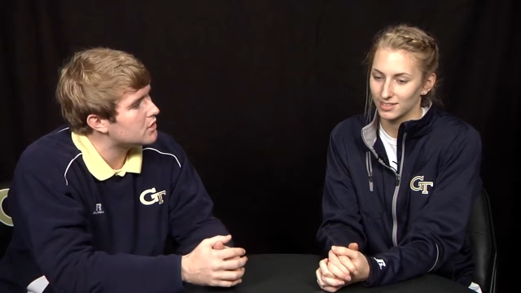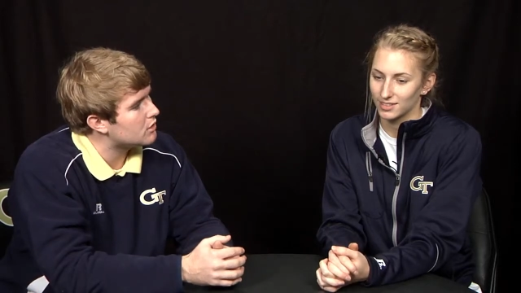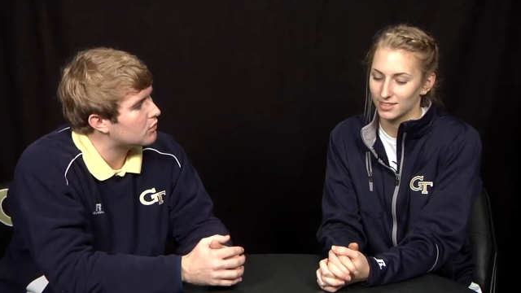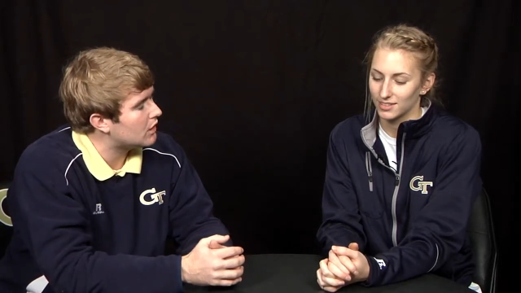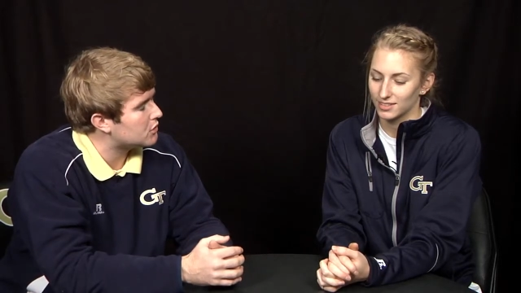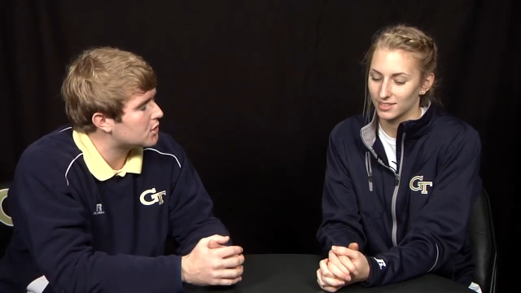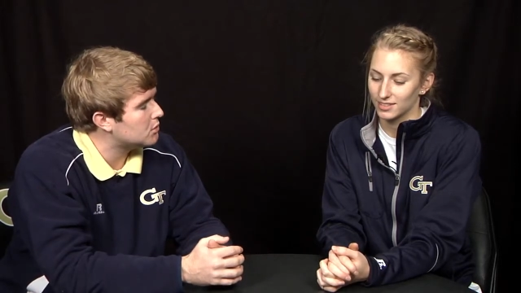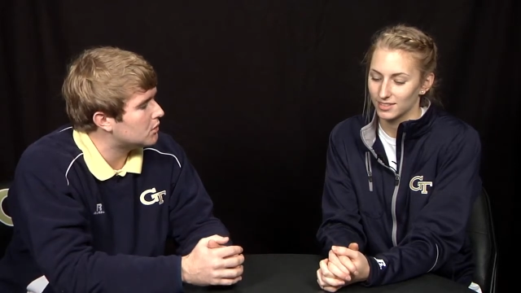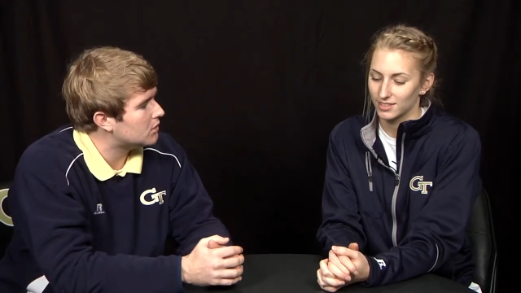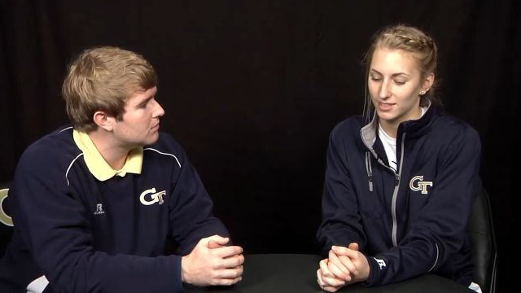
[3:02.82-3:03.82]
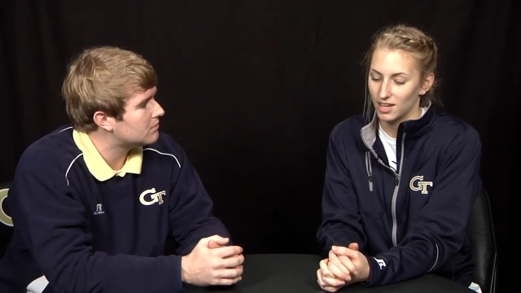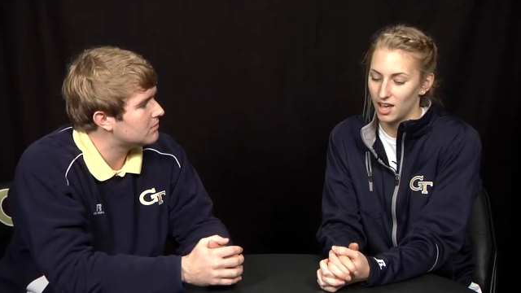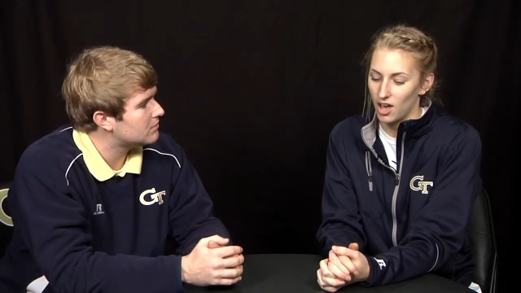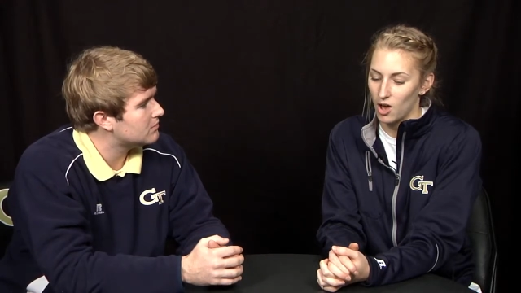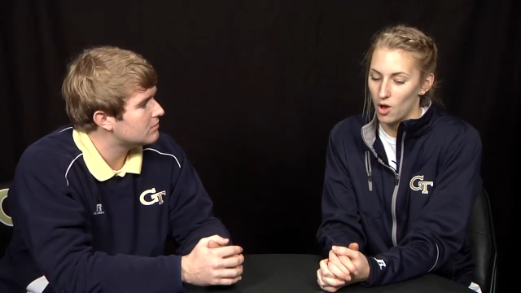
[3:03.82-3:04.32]
Speaker 1: are for after school.
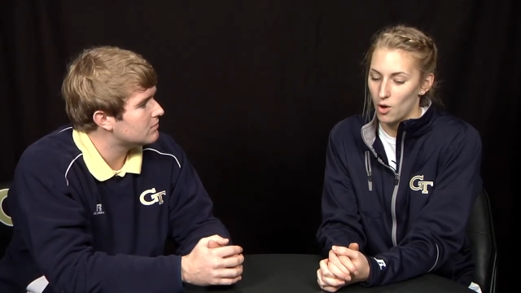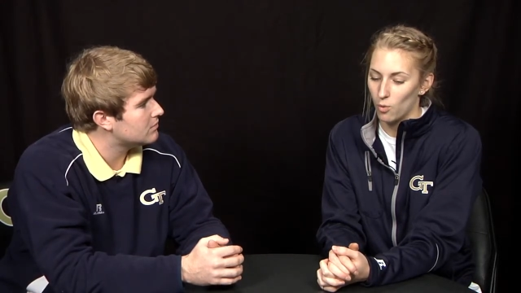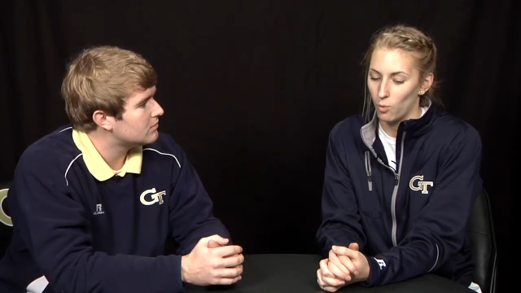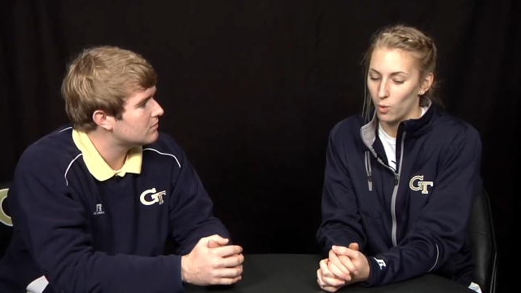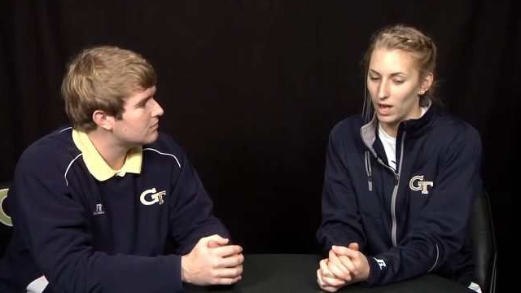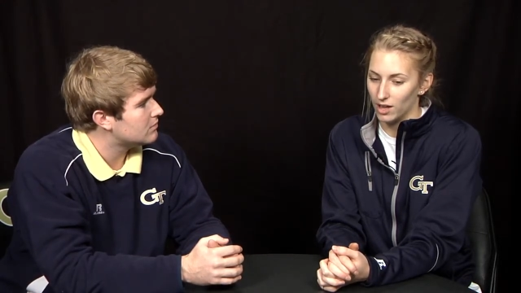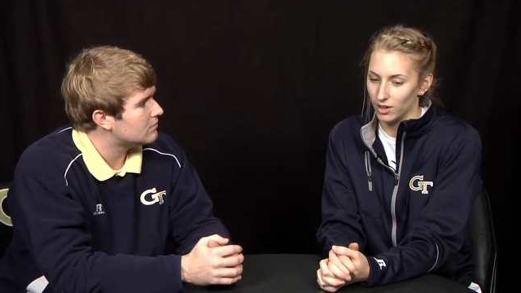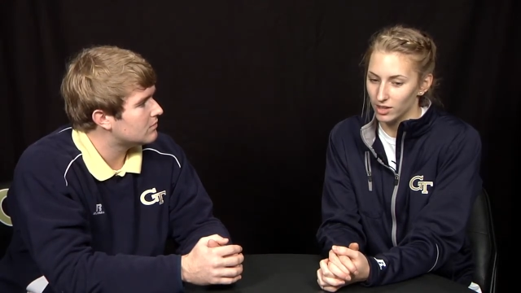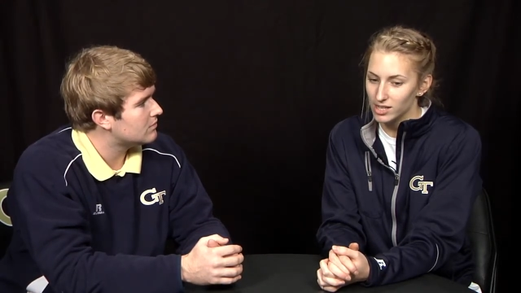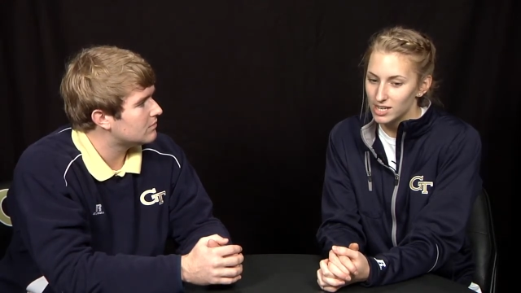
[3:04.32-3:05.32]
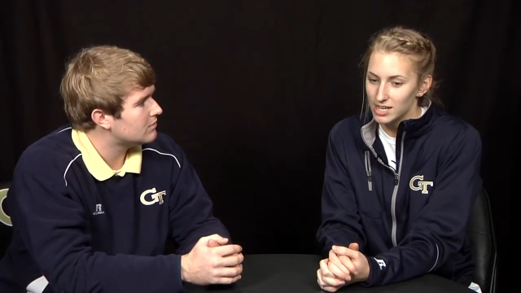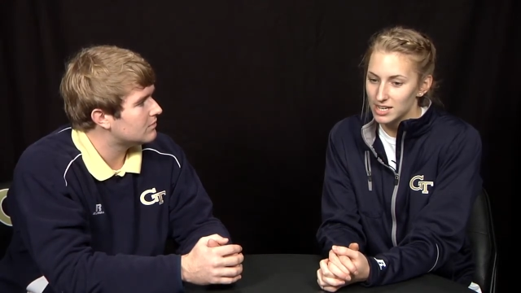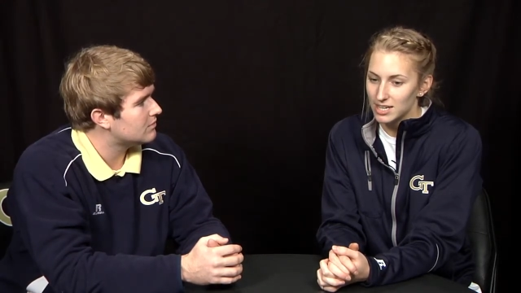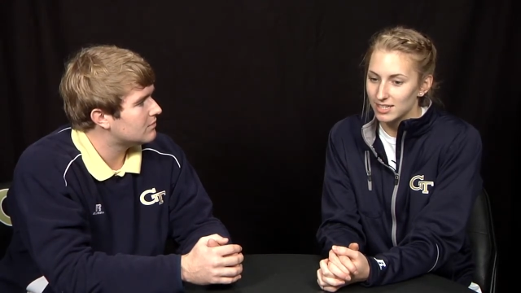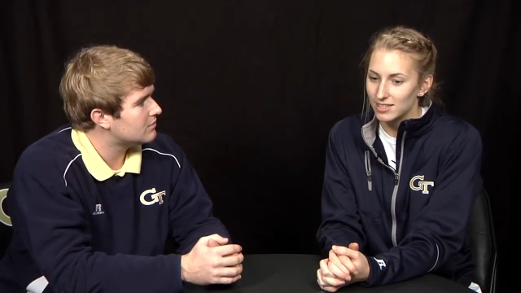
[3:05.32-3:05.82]
Speaker 2: Well,
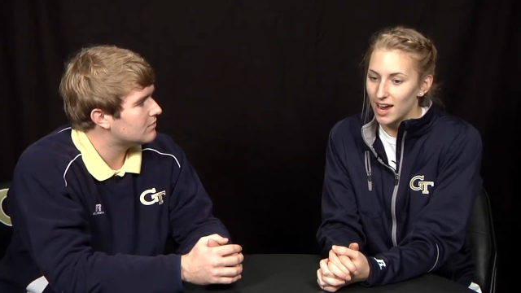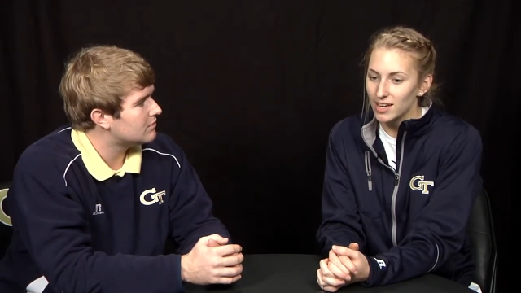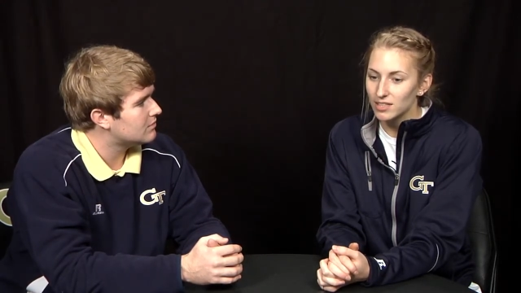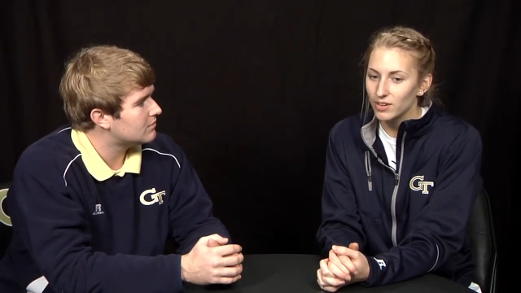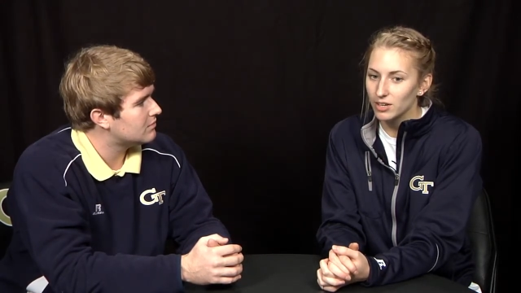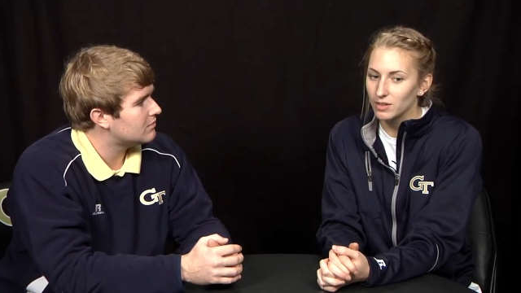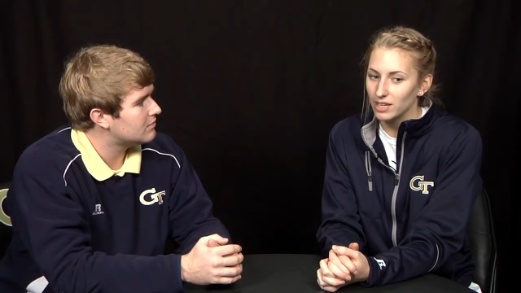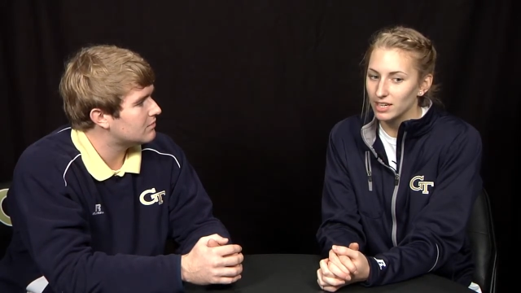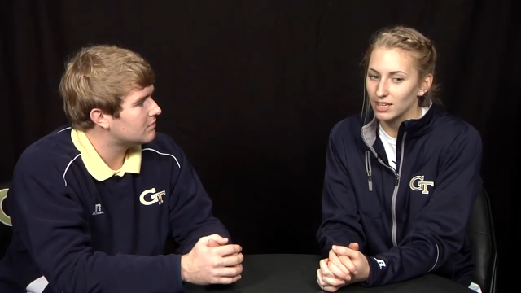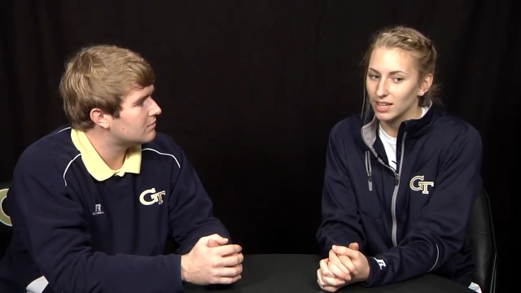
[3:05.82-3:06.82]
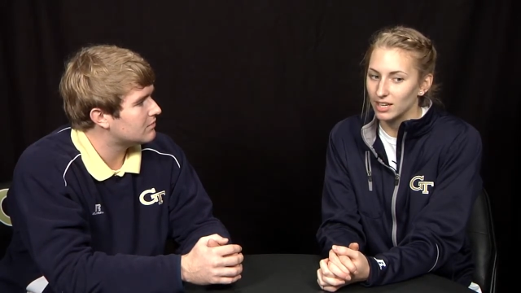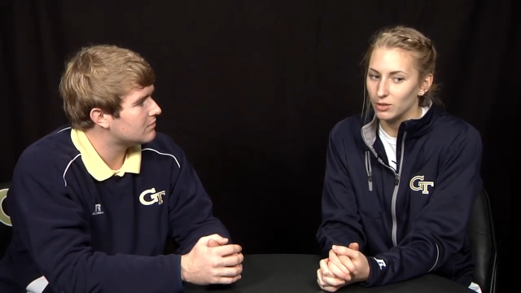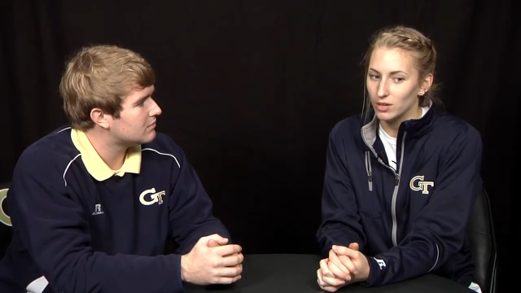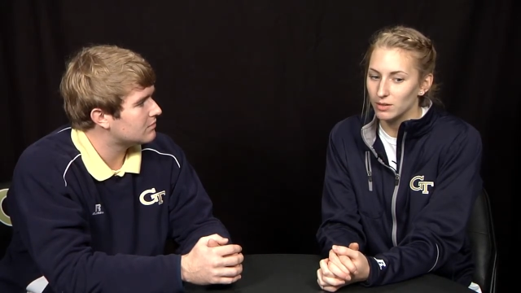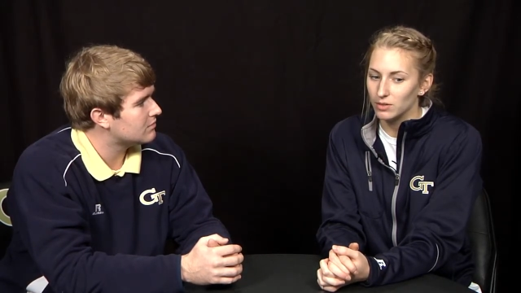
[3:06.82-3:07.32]
STAC is very unique in that
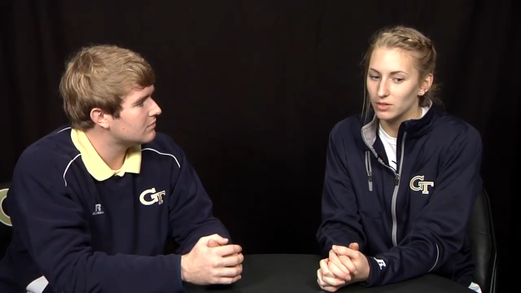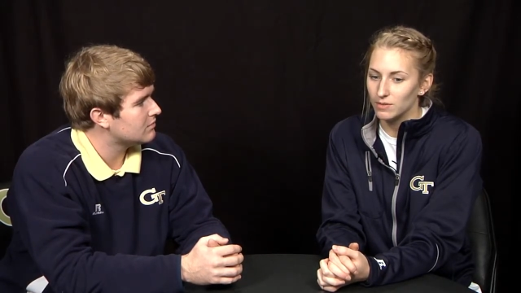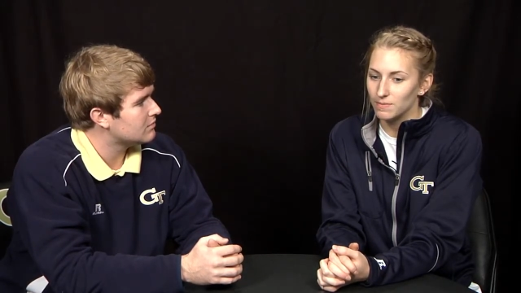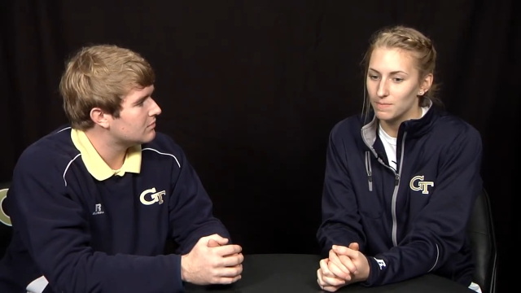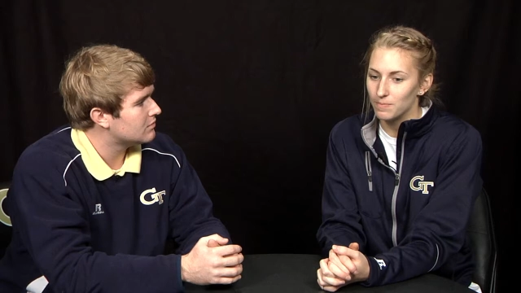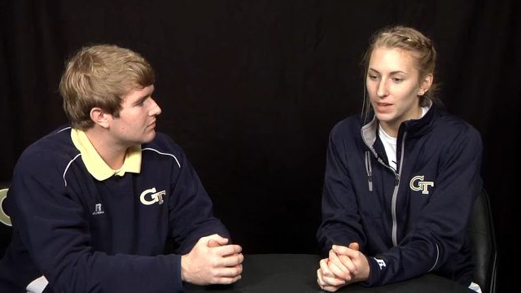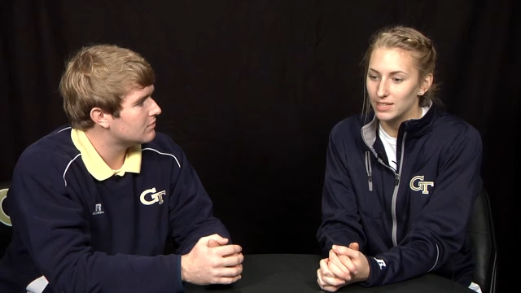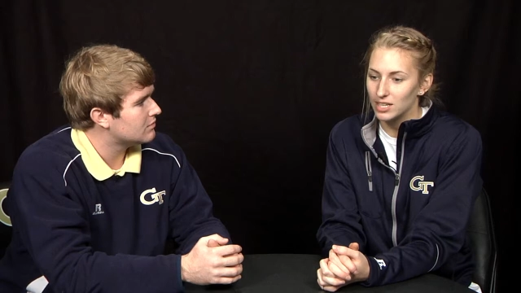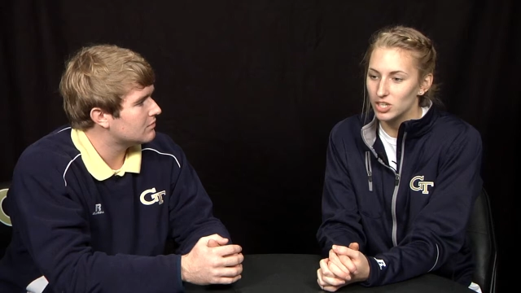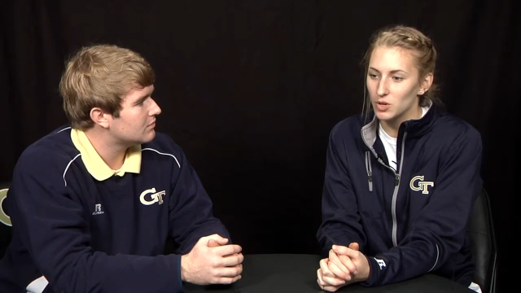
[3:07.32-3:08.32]
you can, they teach